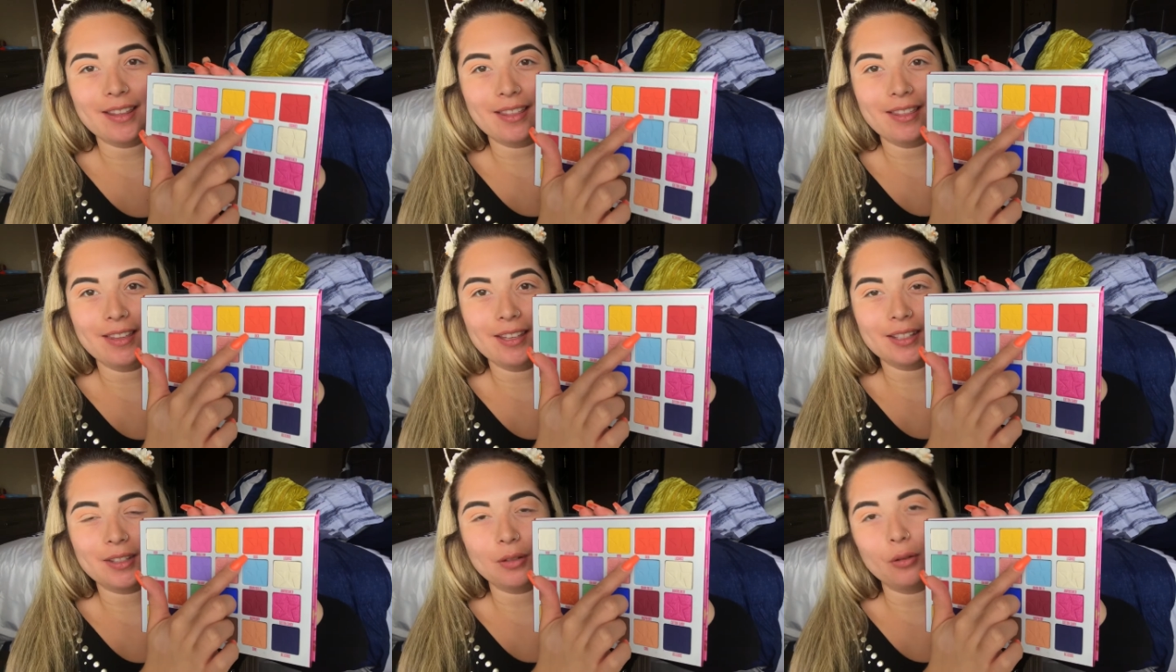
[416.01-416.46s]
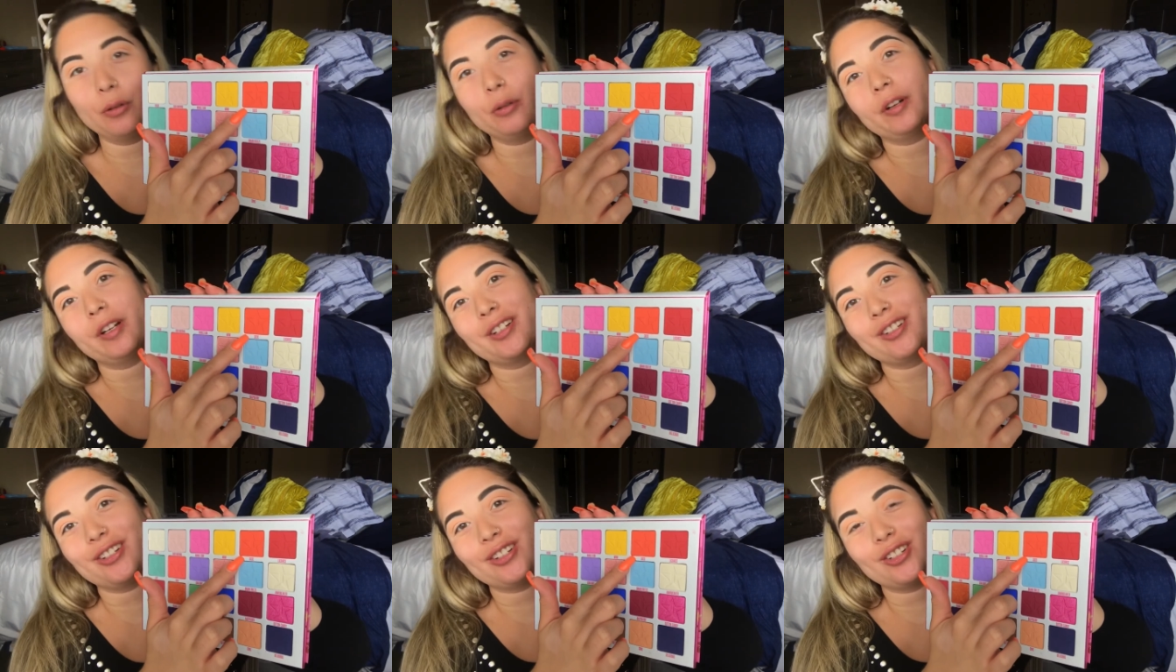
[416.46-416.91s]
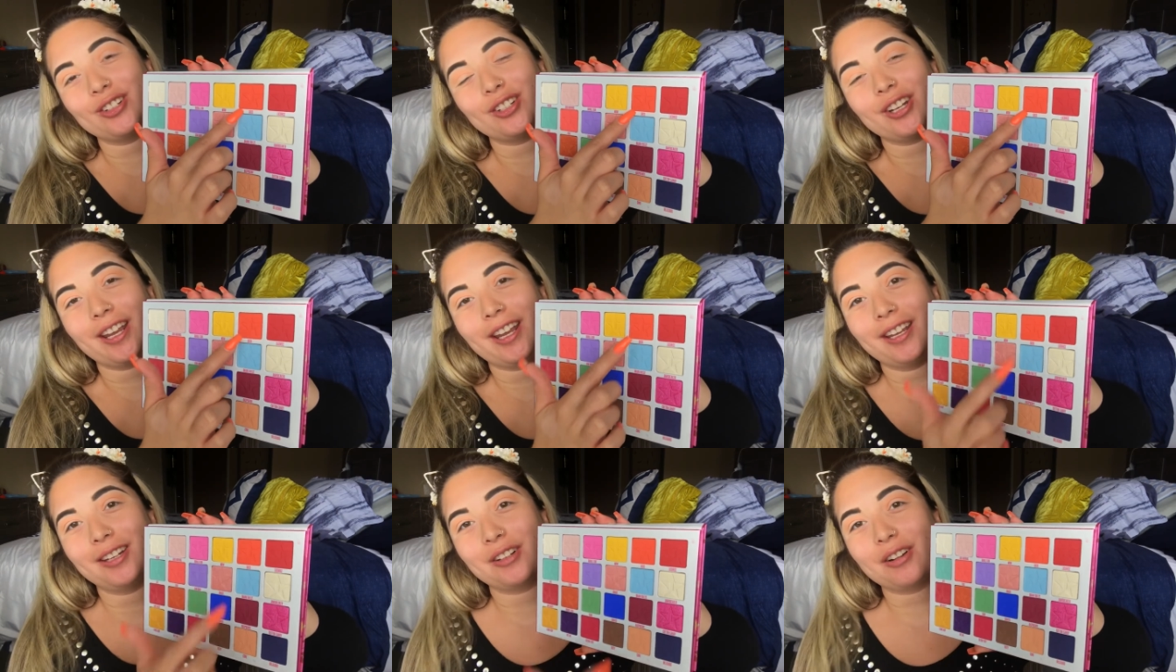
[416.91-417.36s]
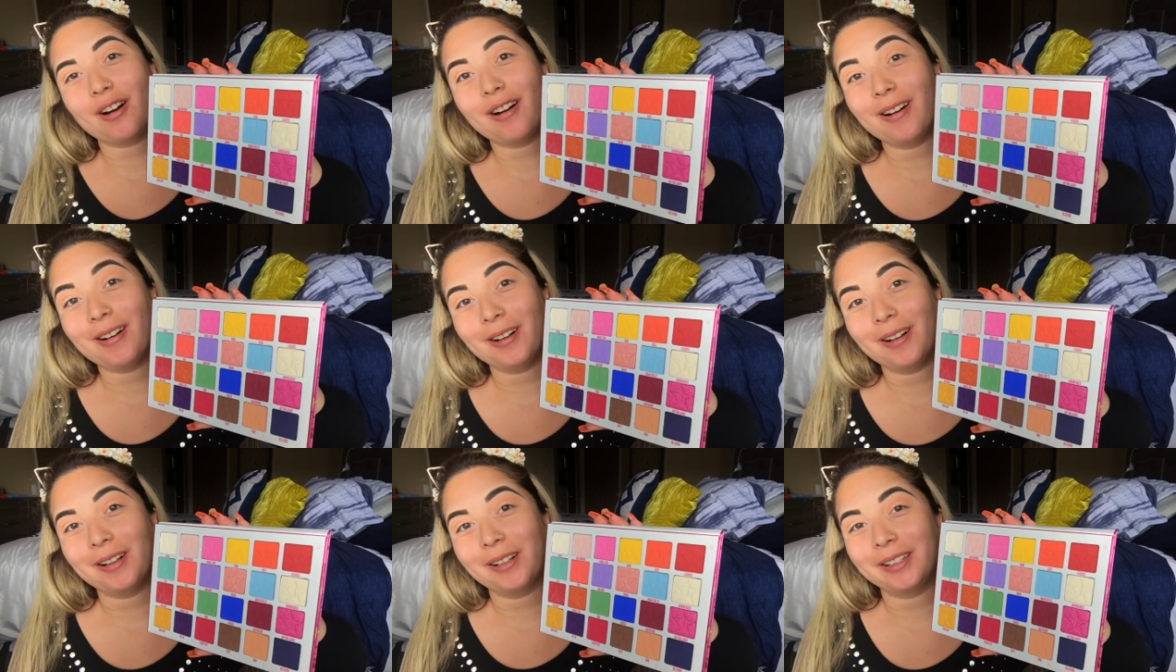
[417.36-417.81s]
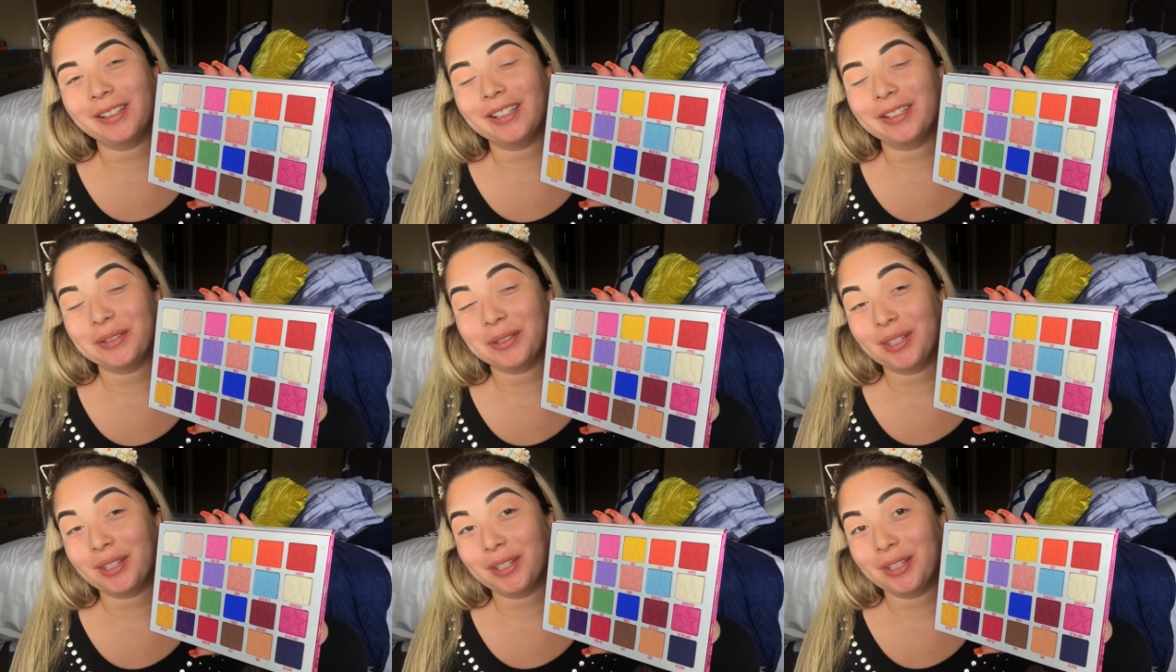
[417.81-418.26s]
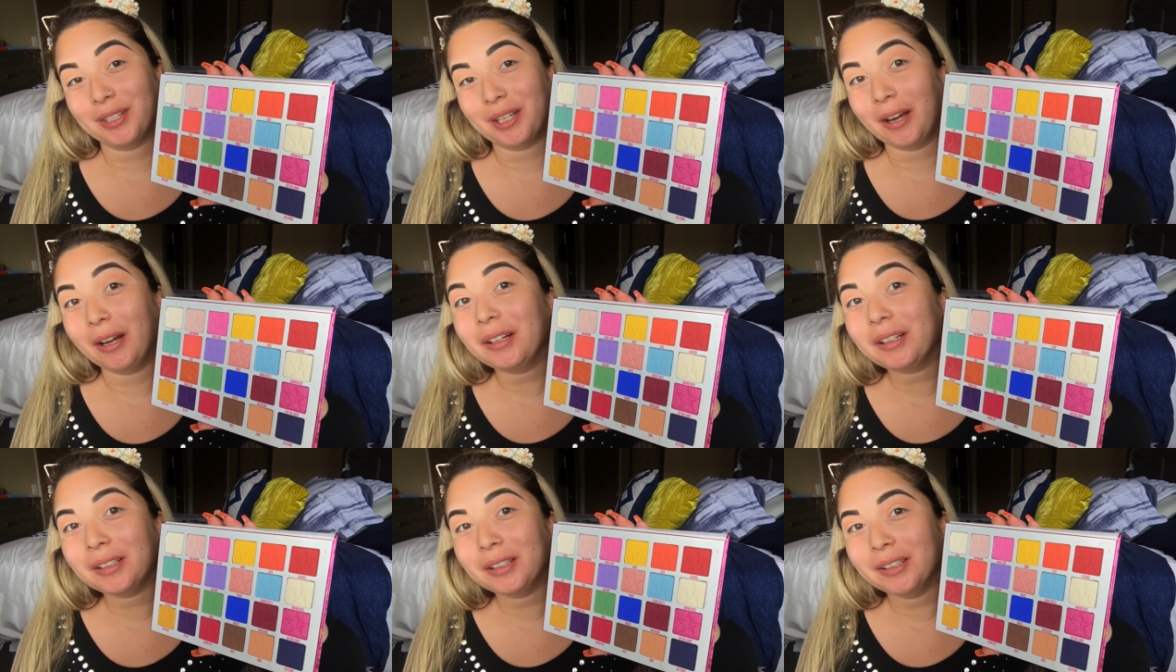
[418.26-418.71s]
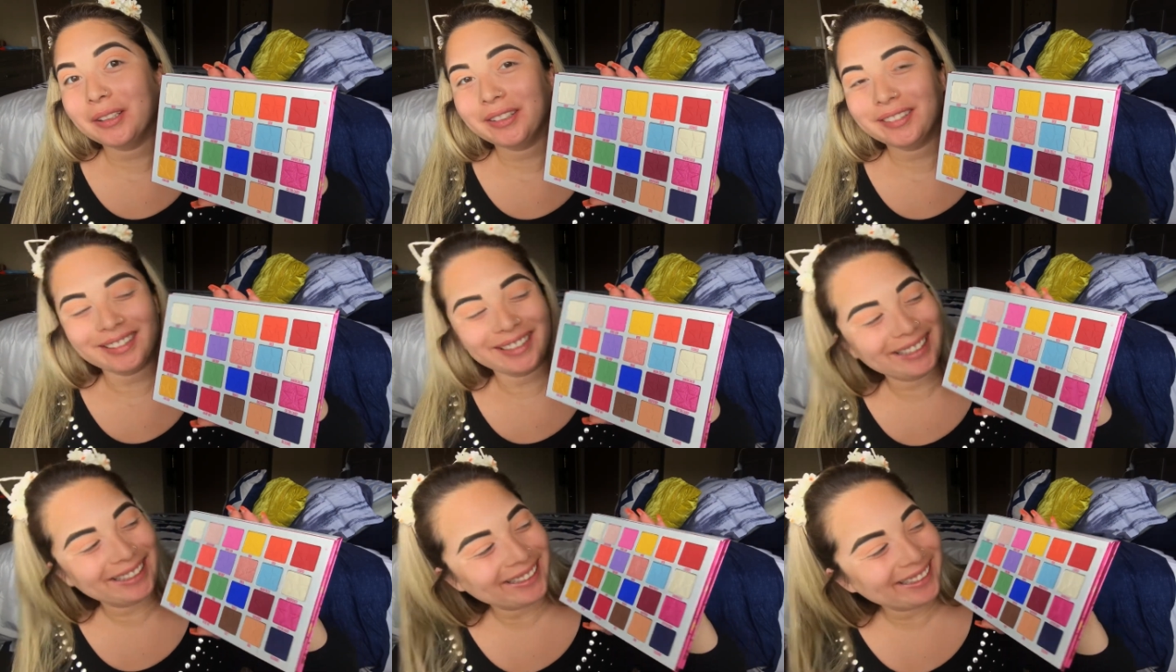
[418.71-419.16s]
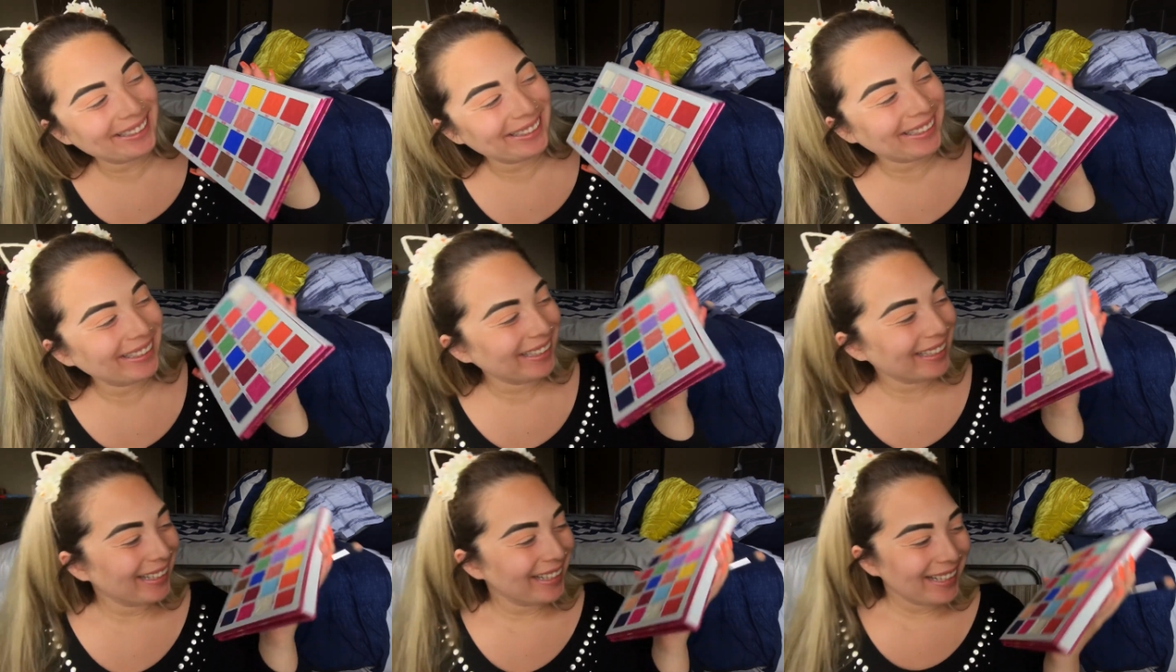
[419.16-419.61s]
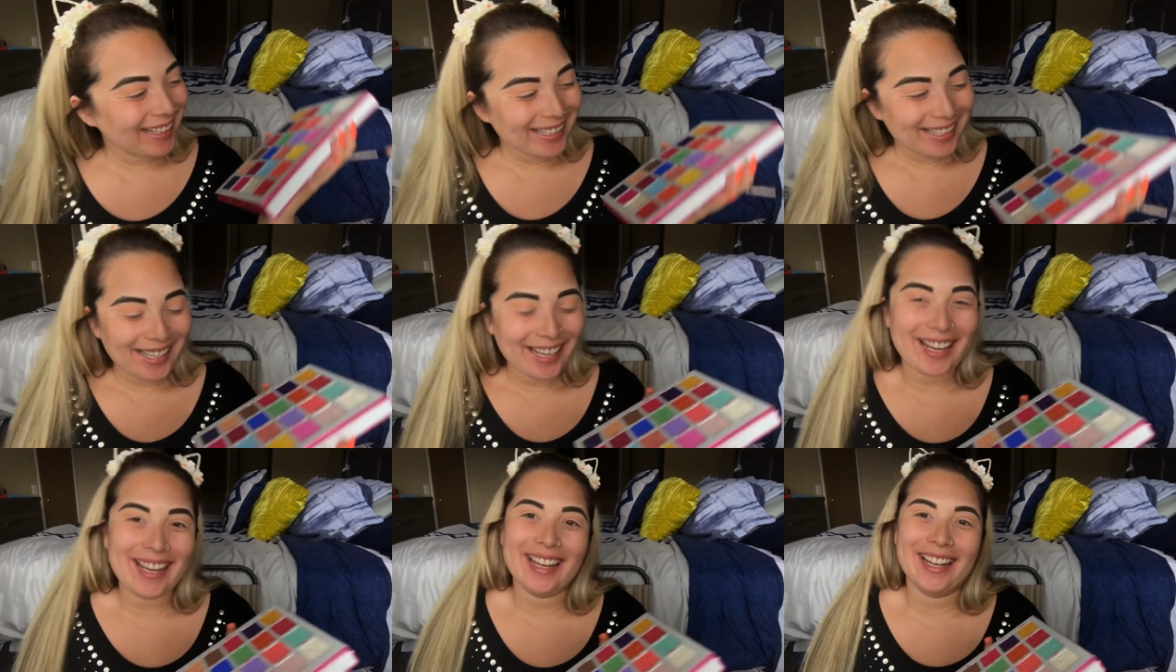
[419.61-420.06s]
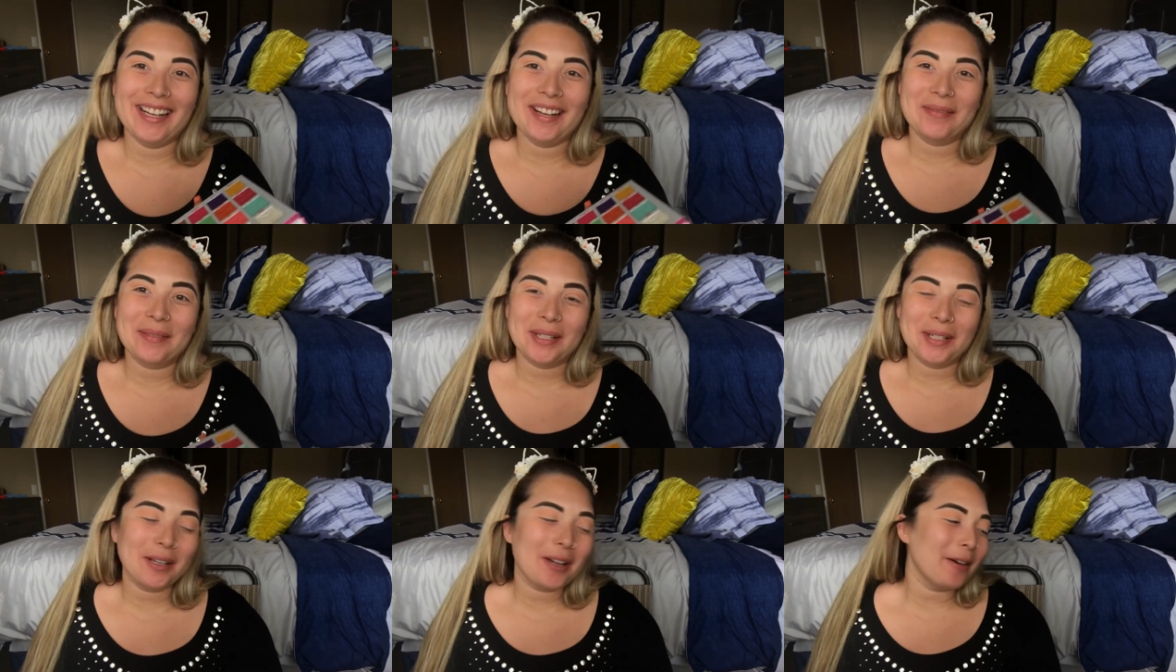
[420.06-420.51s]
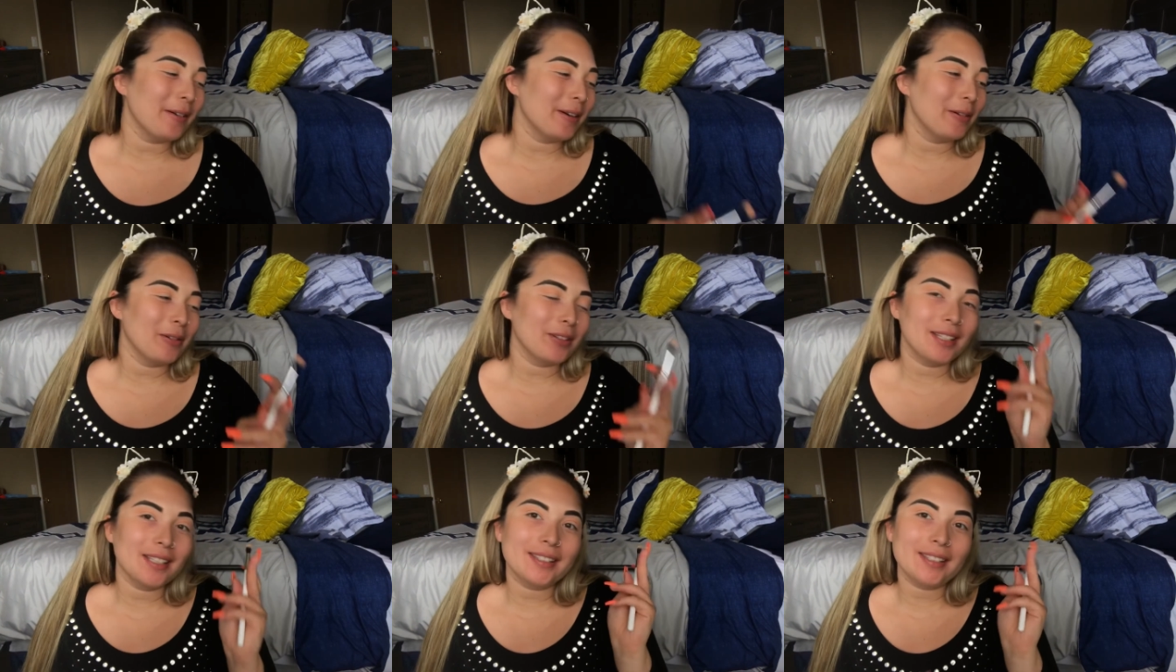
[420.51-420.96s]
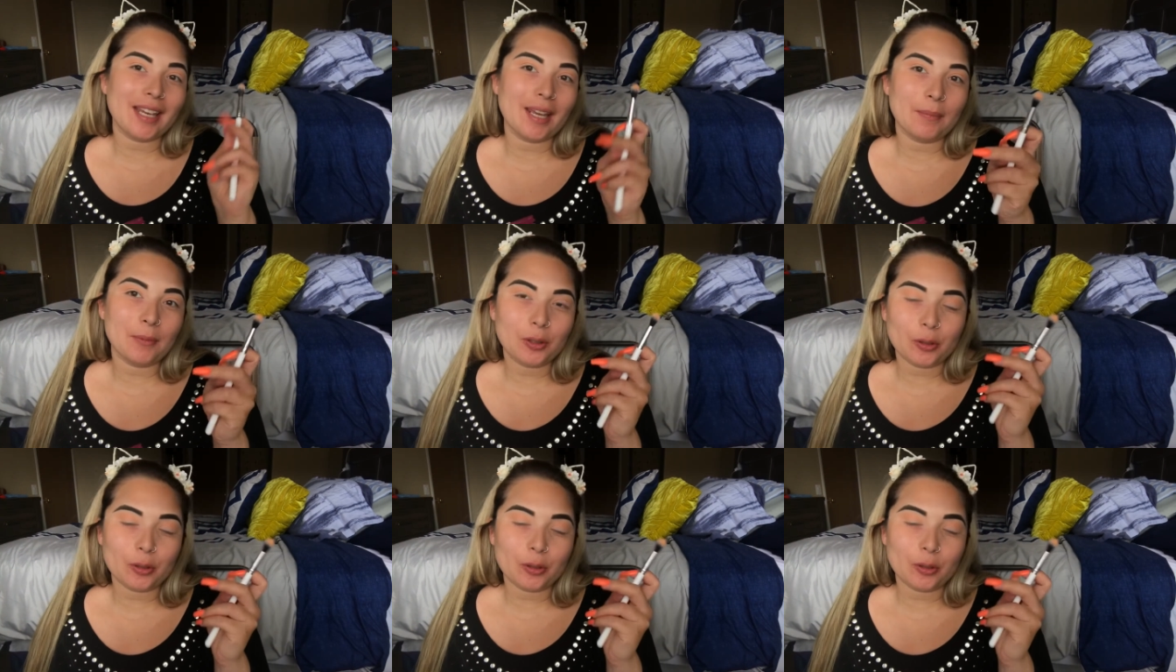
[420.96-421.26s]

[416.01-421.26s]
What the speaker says: this orangey shade called Suck. And I'm gonna go in with the same